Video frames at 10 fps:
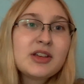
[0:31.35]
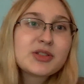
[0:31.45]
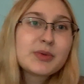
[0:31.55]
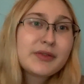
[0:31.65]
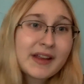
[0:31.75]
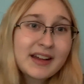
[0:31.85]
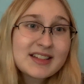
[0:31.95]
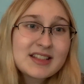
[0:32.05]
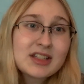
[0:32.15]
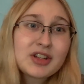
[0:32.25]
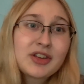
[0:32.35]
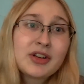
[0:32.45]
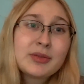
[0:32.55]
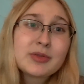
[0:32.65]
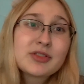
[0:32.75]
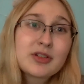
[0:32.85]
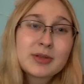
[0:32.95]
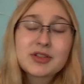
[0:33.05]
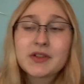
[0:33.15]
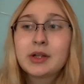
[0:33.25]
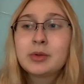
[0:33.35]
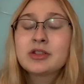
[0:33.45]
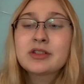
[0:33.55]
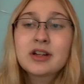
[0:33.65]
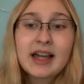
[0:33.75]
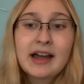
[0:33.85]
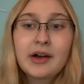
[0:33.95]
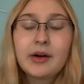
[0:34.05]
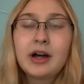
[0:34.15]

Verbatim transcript: so we finally got to see each other and it was so much fun. We just hung out.